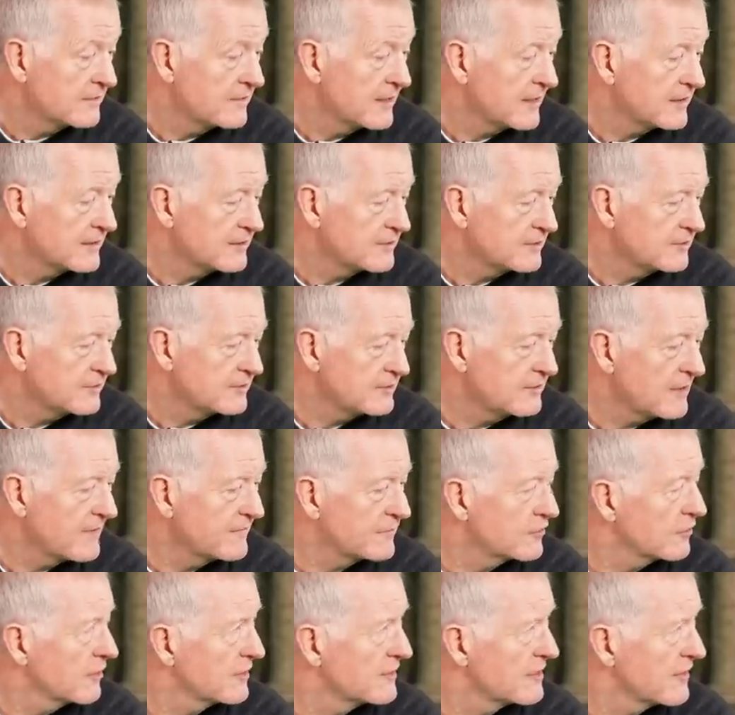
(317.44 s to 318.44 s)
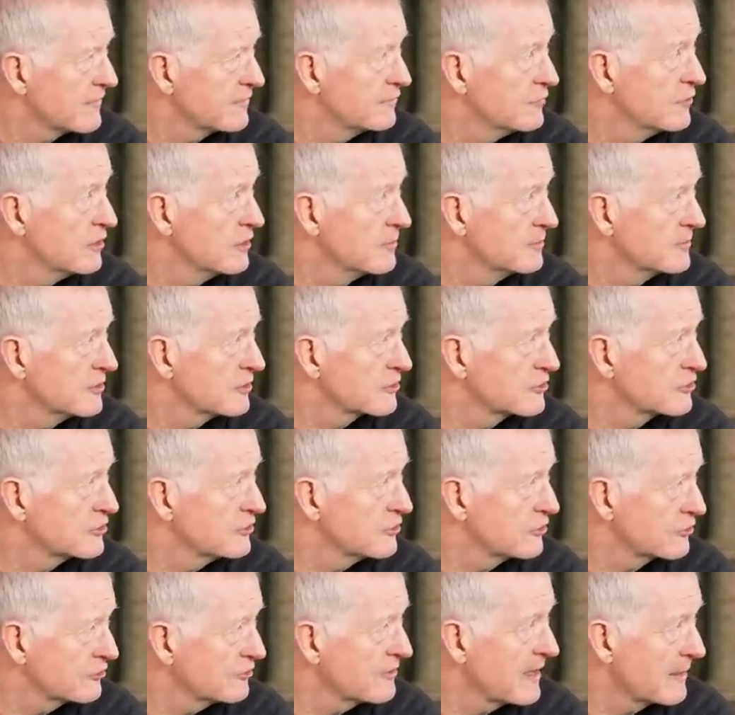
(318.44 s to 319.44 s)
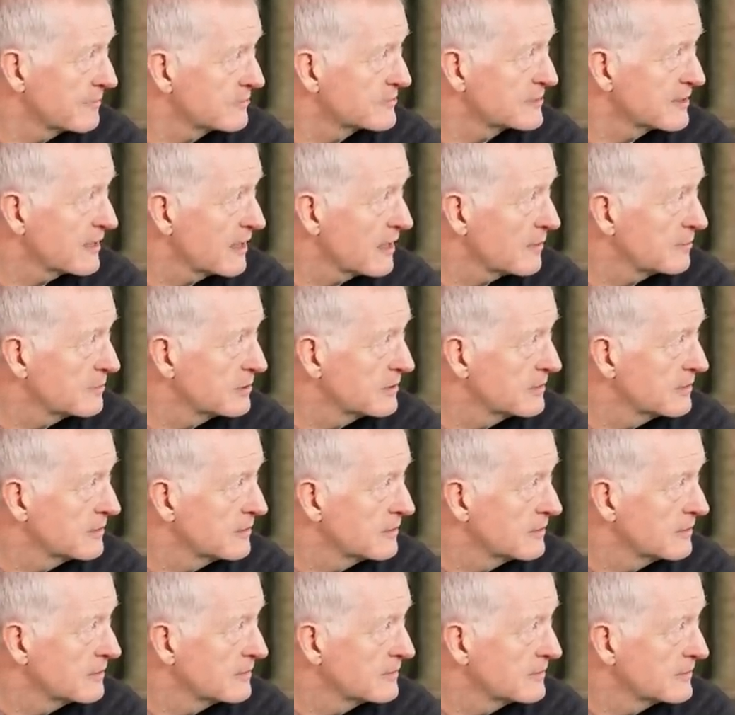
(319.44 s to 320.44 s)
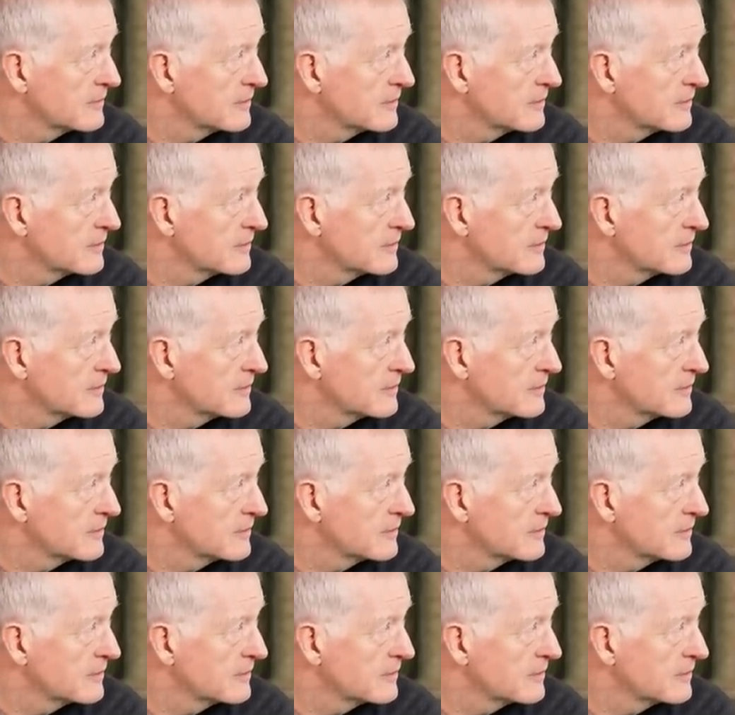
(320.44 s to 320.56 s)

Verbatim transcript: that you haven't got enough room, you're, you're cramped up. Yeah.